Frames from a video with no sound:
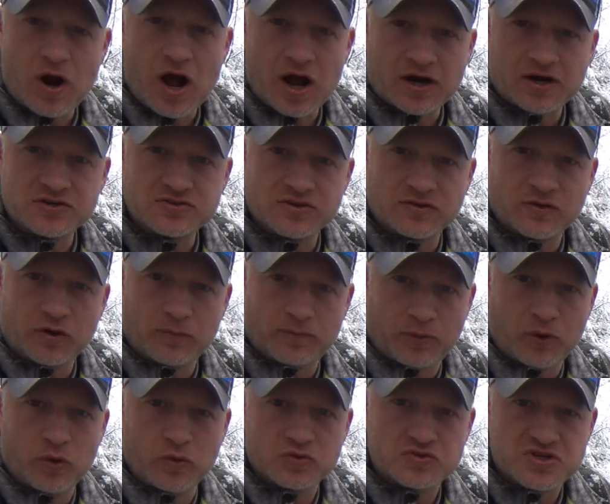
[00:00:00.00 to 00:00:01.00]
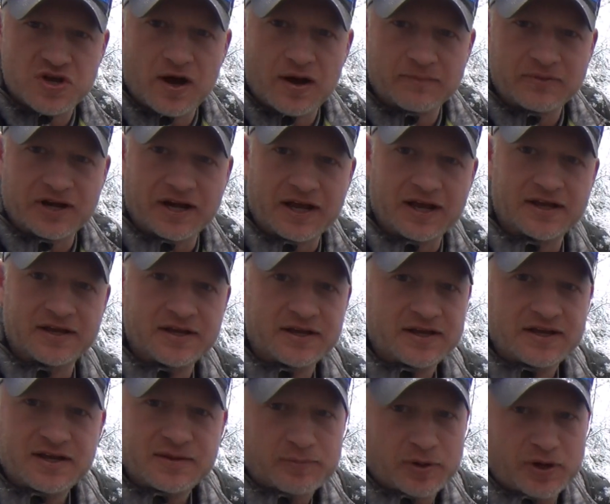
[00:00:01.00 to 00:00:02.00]
rock there's a little pool, so I'm gonna,
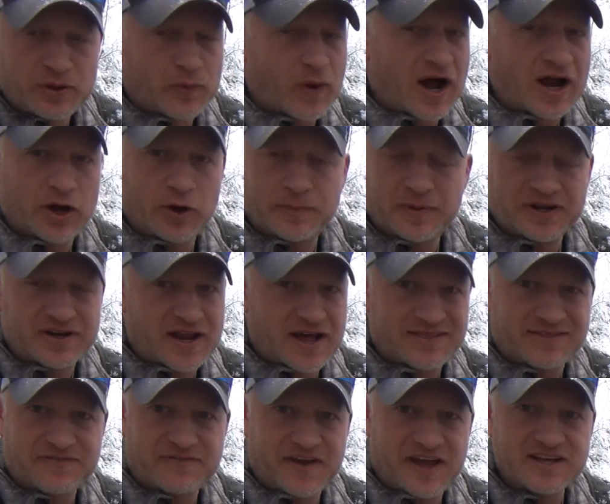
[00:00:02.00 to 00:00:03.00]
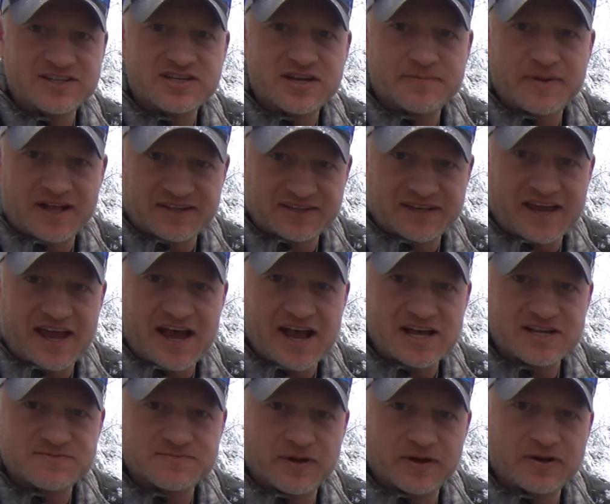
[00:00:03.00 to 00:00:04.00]
pretty wide open, not too fancy about the
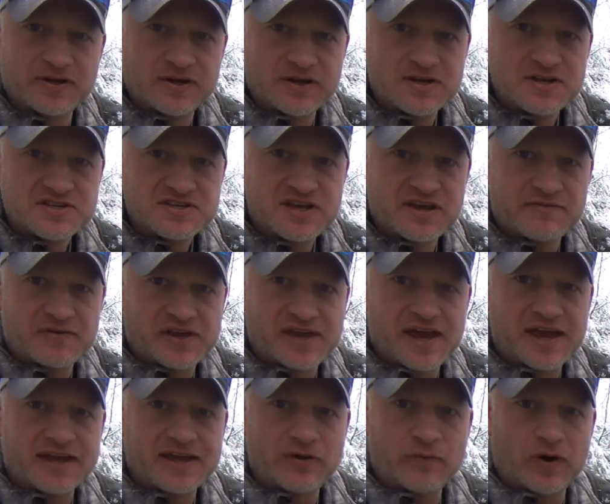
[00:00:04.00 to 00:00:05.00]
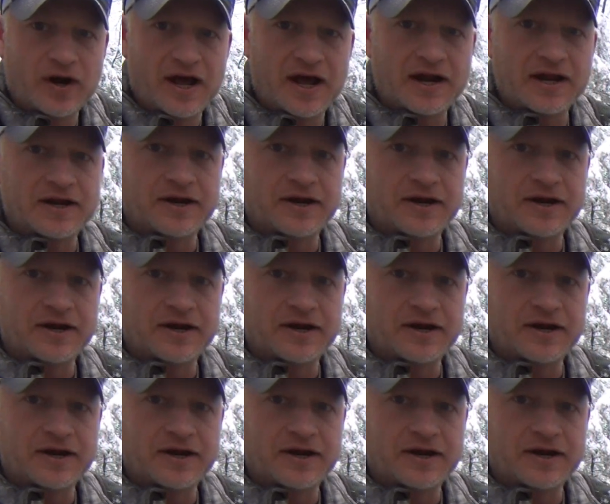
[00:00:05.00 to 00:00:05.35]
cast, but see if we can't get one out of